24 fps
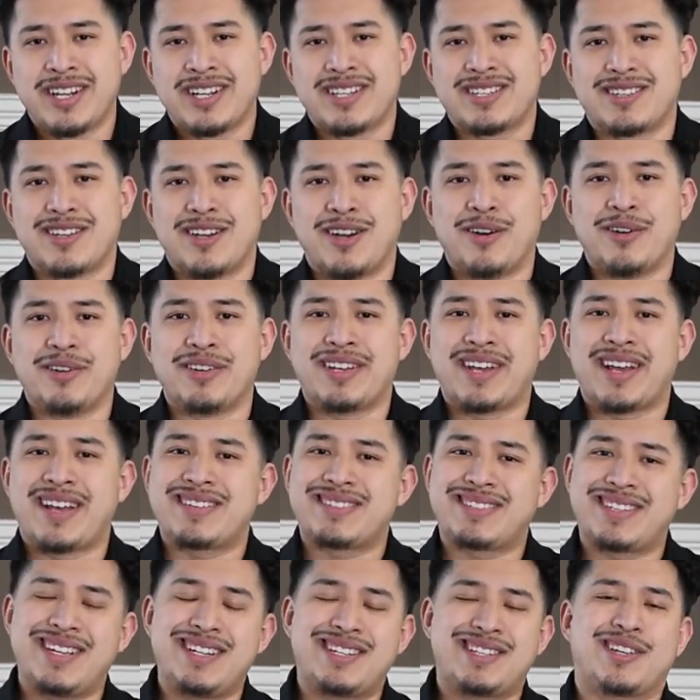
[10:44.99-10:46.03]
So y'all
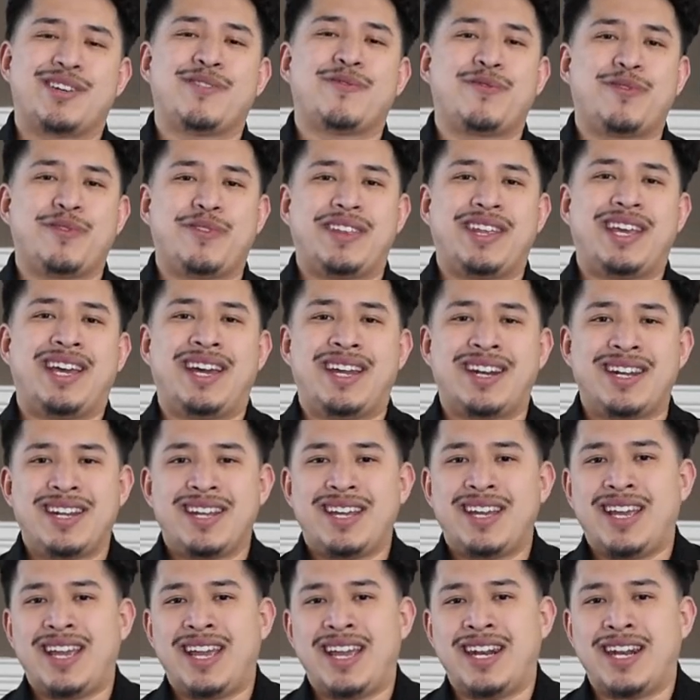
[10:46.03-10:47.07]
stay tuned for
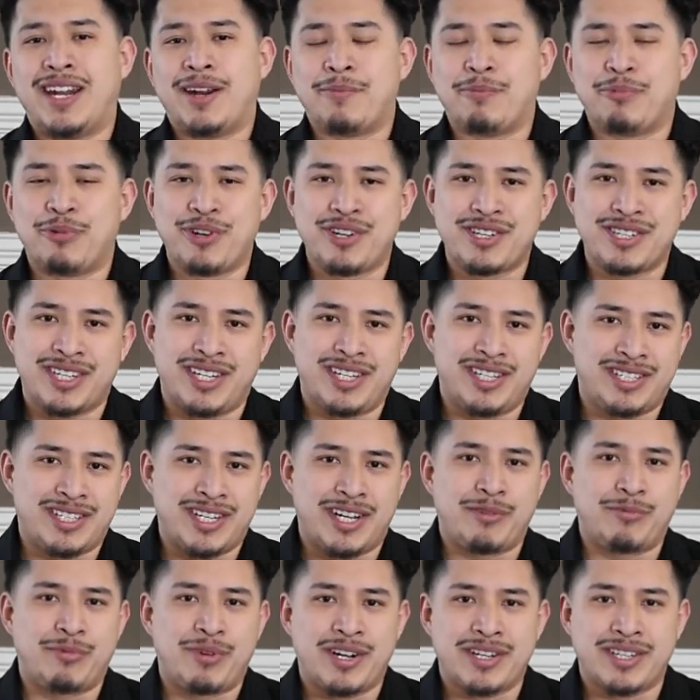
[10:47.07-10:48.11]
that, and I appreciate
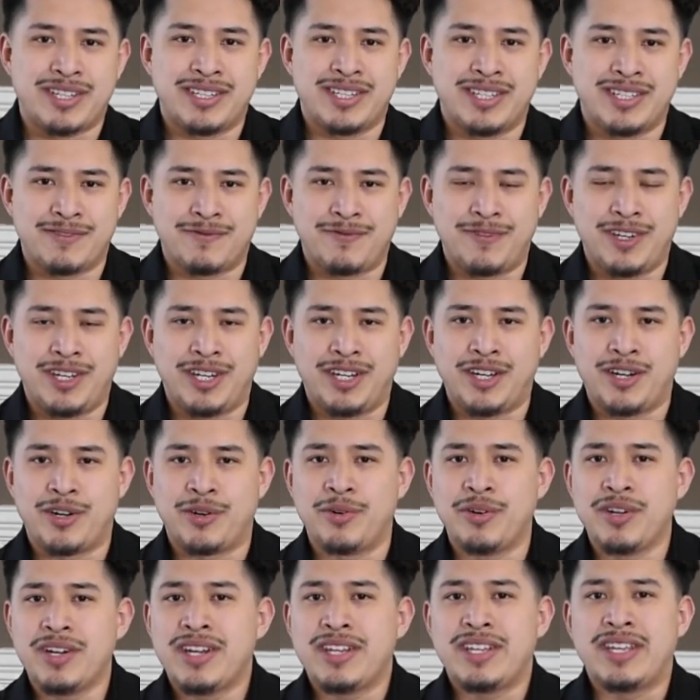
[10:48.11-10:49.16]
y'all watching this
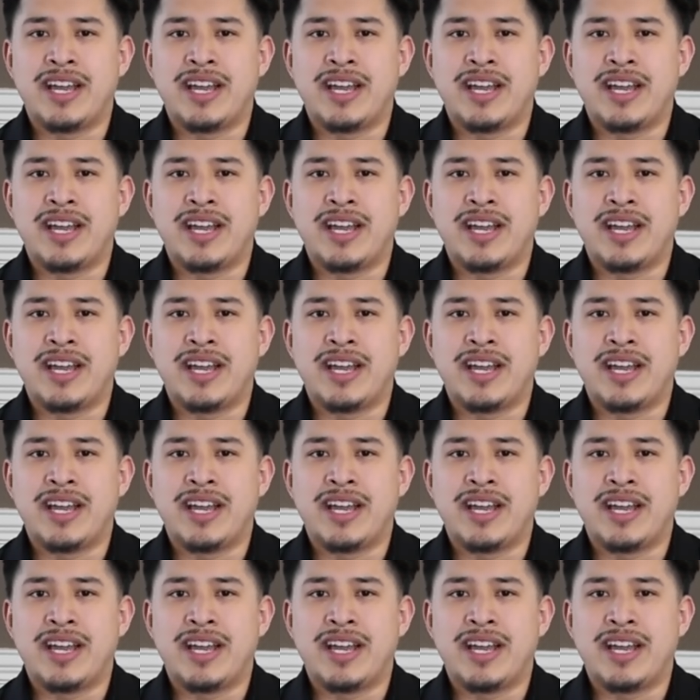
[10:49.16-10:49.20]
video.